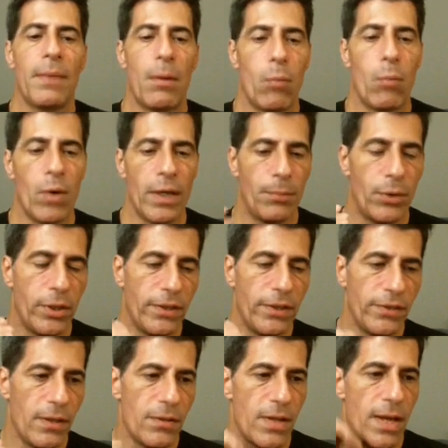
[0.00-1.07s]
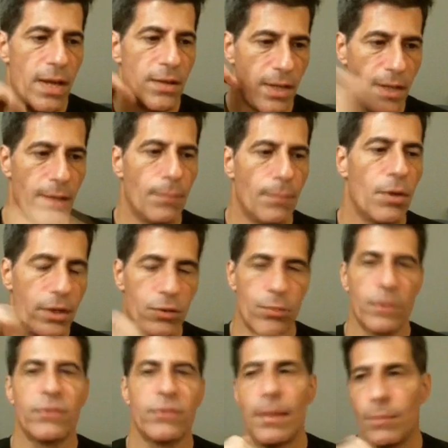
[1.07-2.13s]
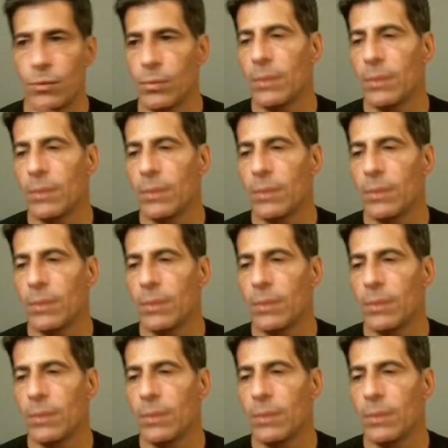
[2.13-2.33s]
I wanted to put it to the test in the markets real time with